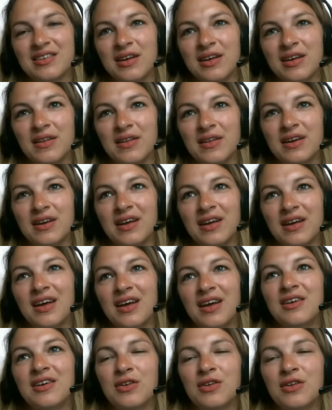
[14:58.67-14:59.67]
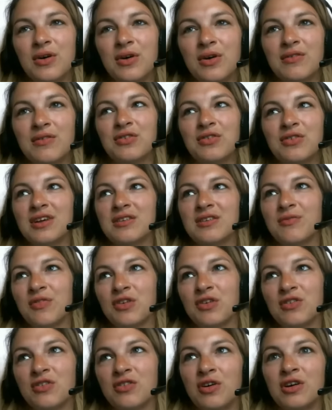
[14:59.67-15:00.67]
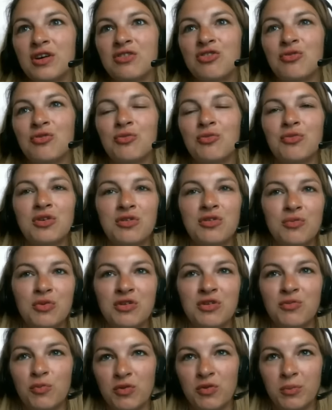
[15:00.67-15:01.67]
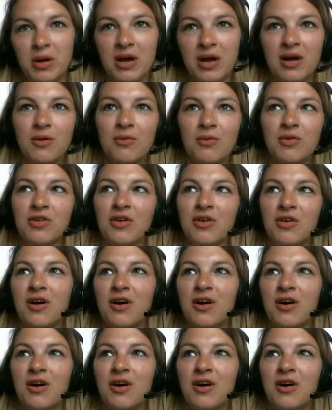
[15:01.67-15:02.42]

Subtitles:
And then, so after that first launch, we met, we talked,